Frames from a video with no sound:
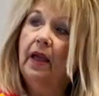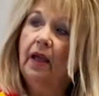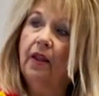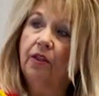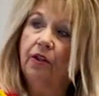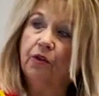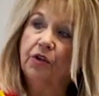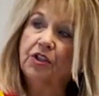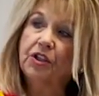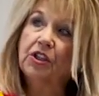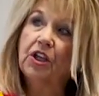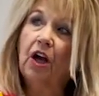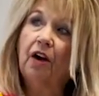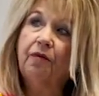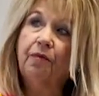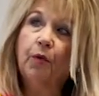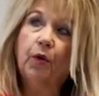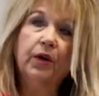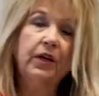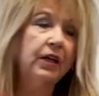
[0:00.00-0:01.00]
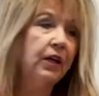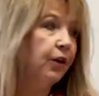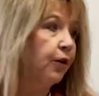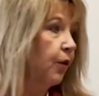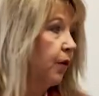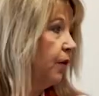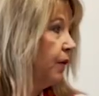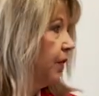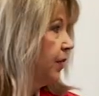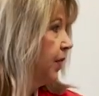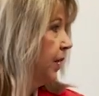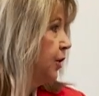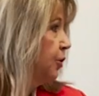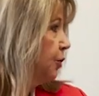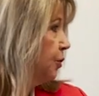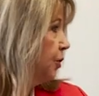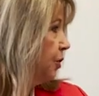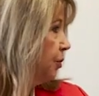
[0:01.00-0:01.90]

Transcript: Their sophomore year, they do